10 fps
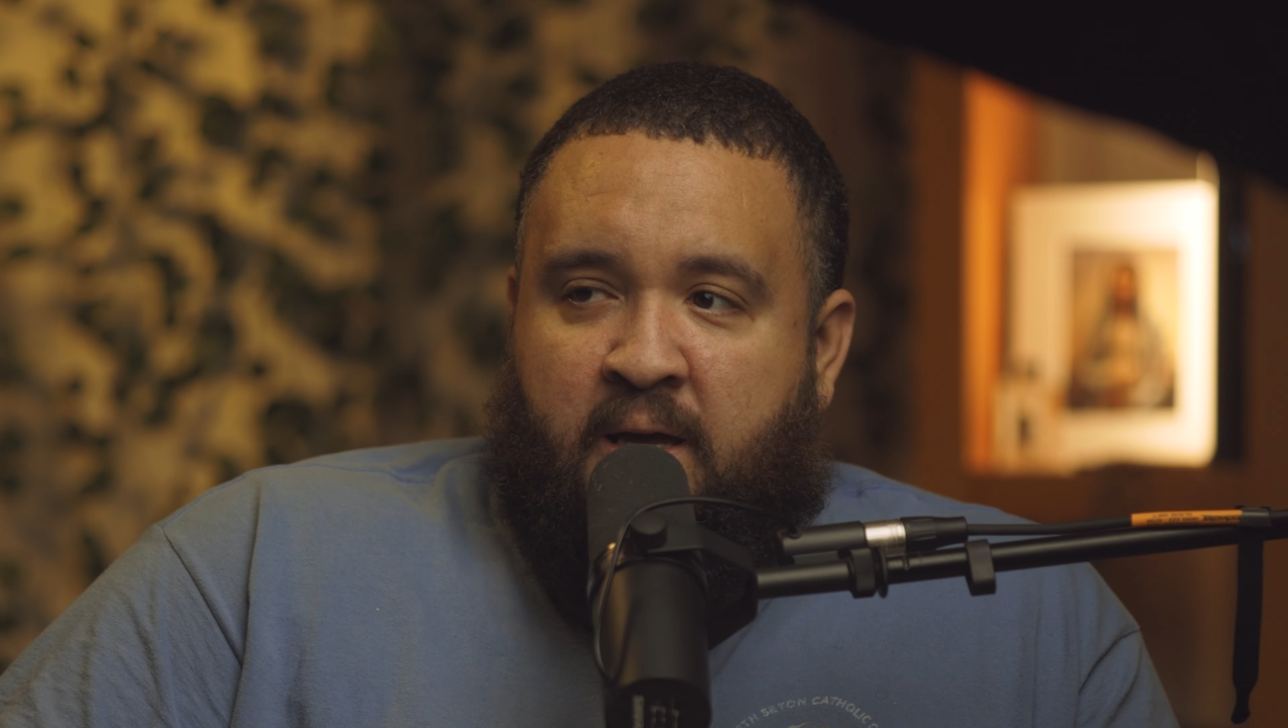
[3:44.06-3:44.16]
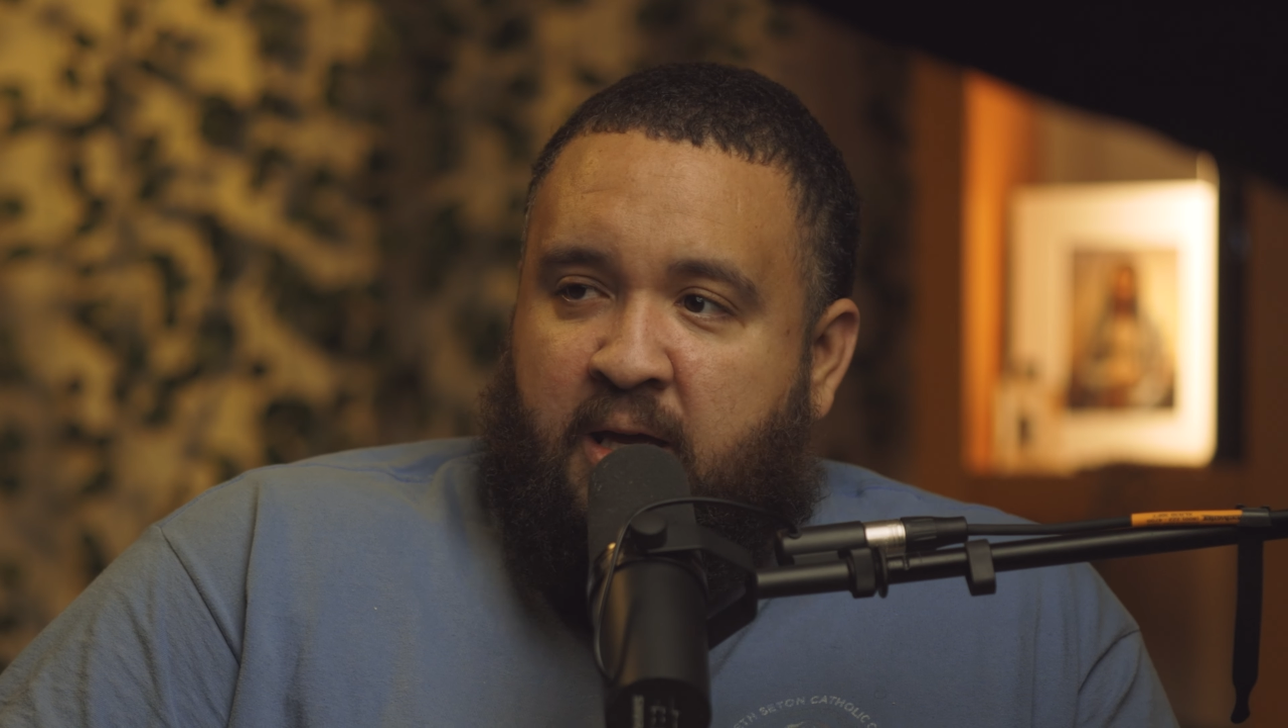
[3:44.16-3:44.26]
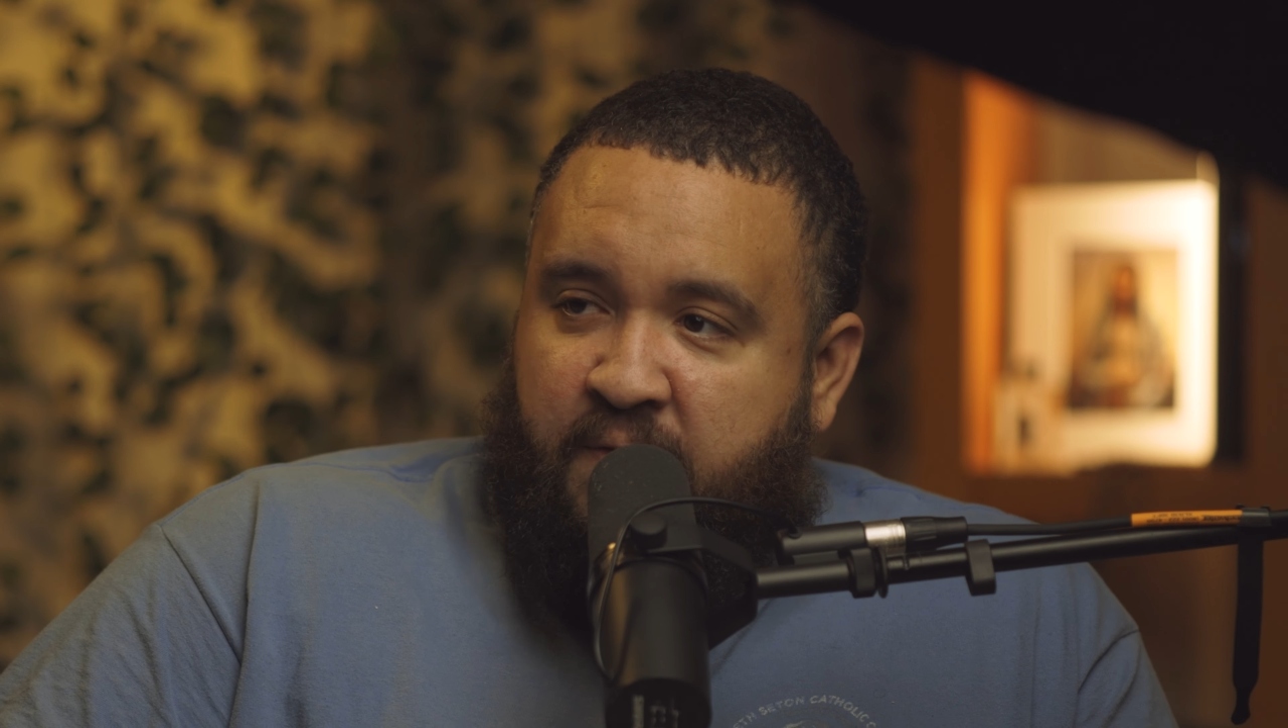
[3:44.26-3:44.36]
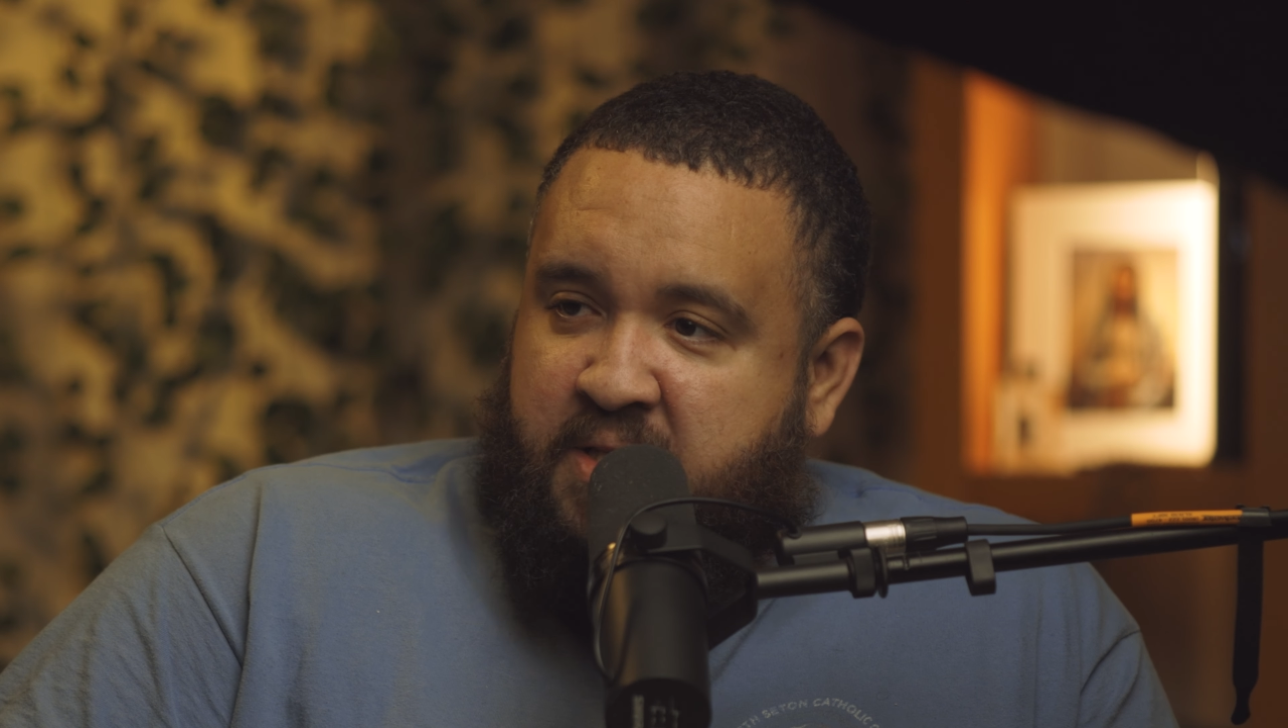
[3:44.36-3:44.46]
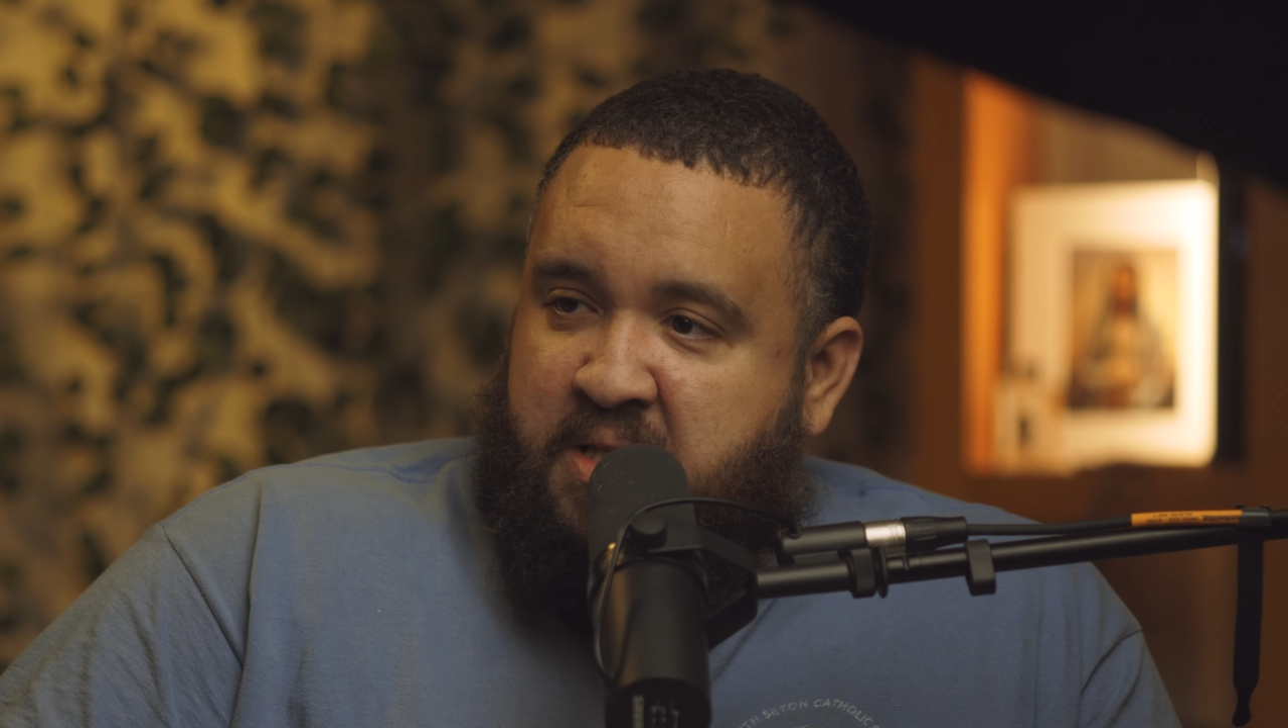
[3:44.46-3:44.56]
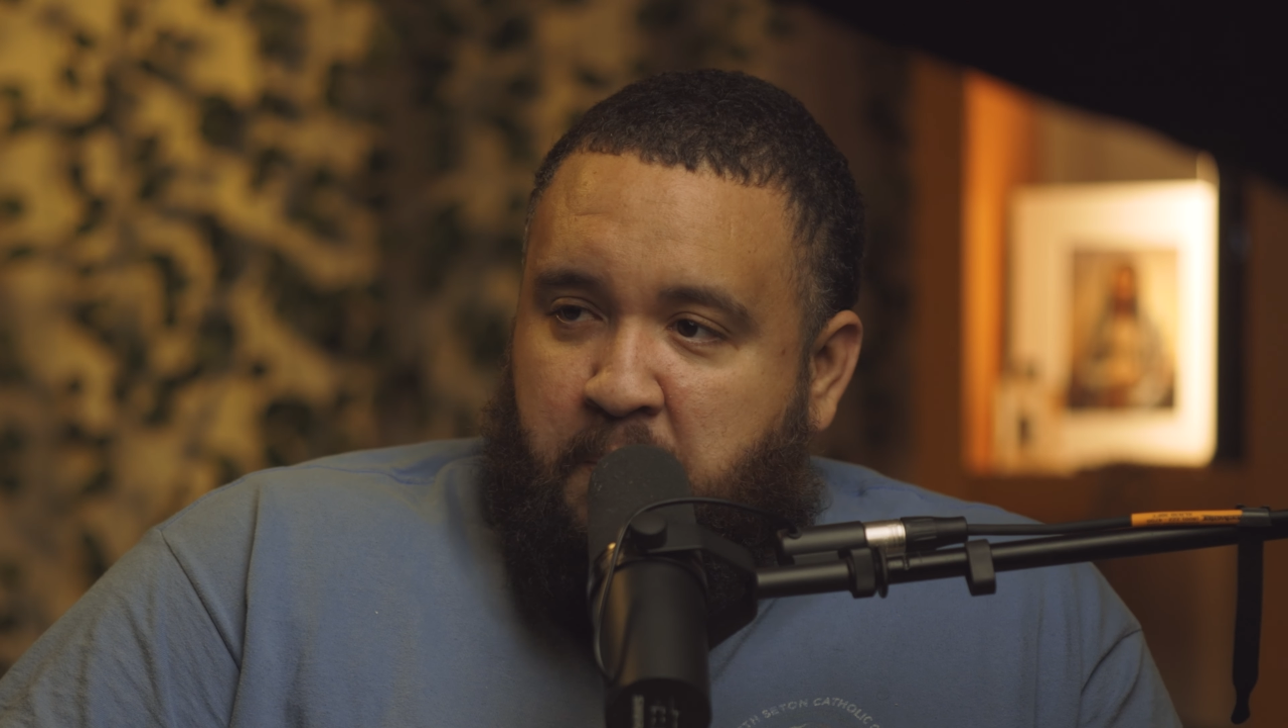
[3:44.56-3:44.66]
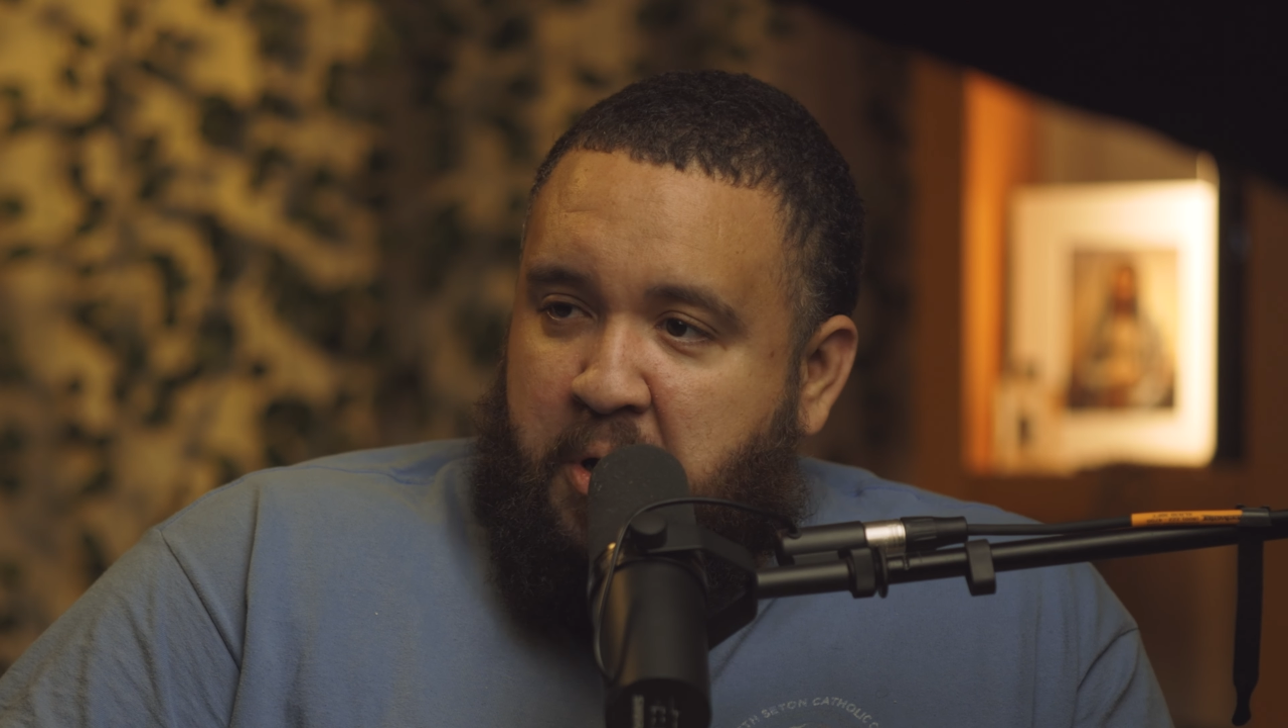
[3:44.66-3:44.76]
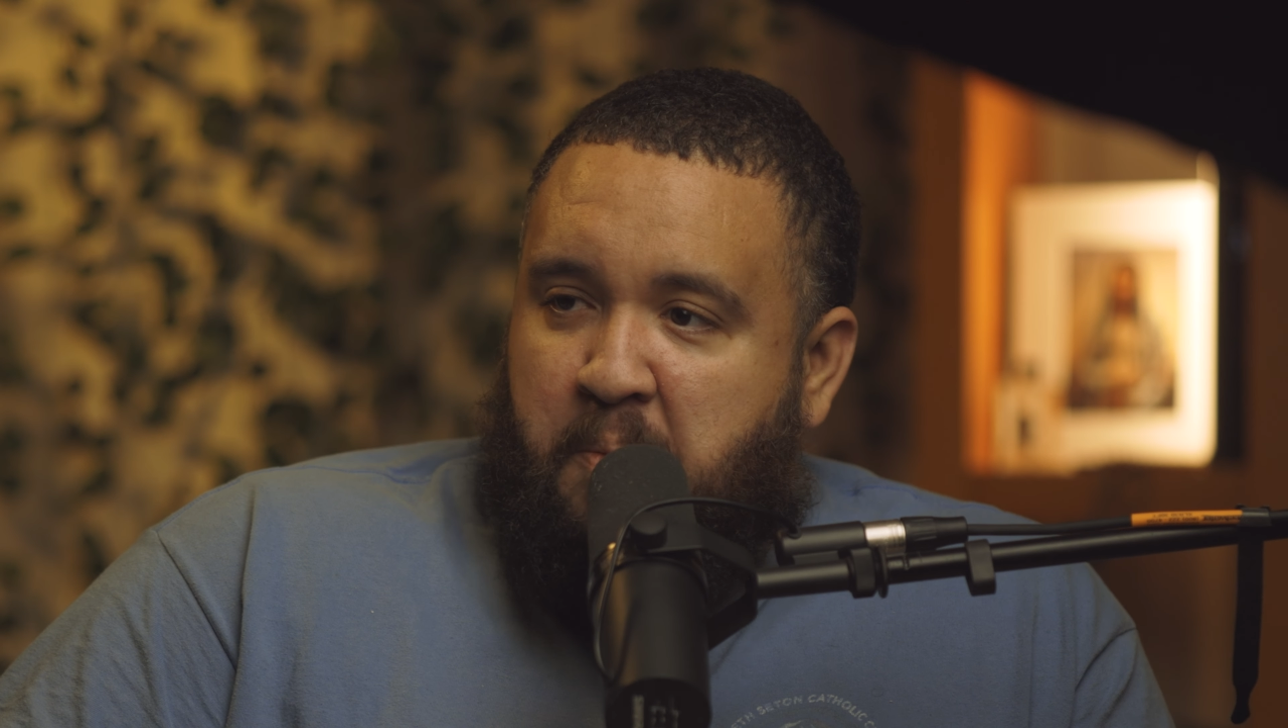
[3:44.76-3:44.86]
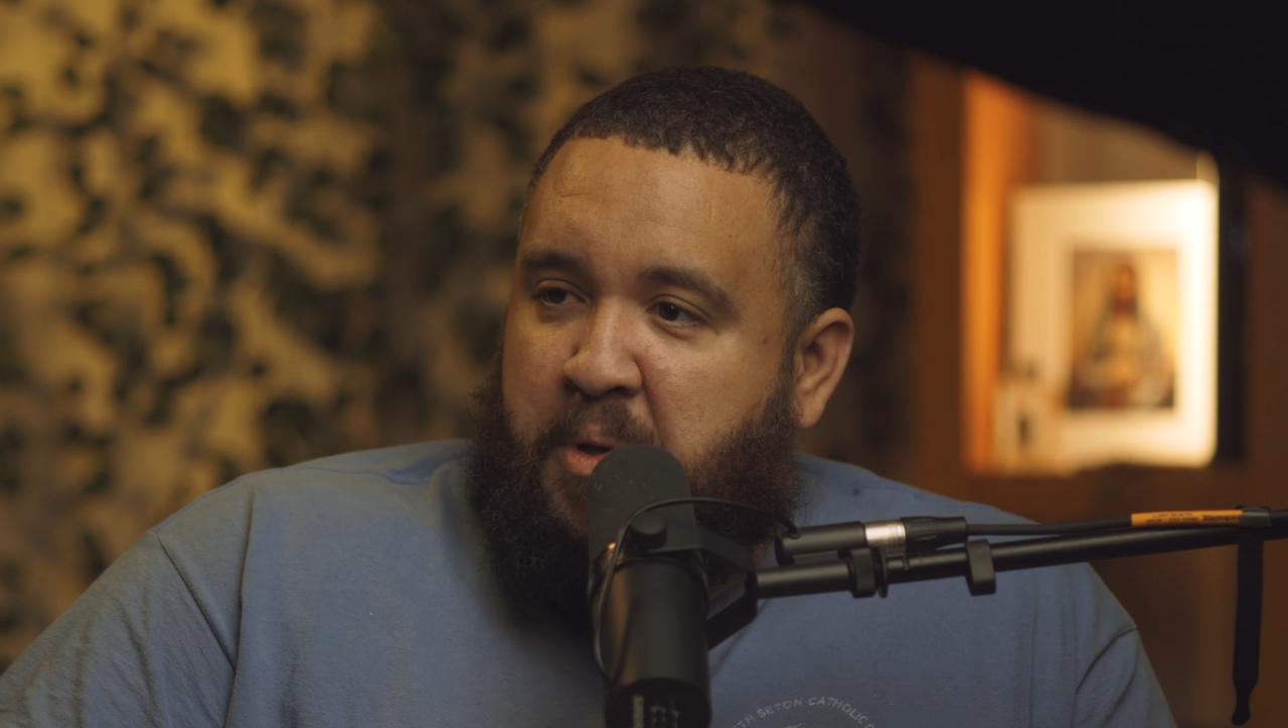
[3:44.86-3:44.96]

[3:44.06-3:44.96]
If it's the bare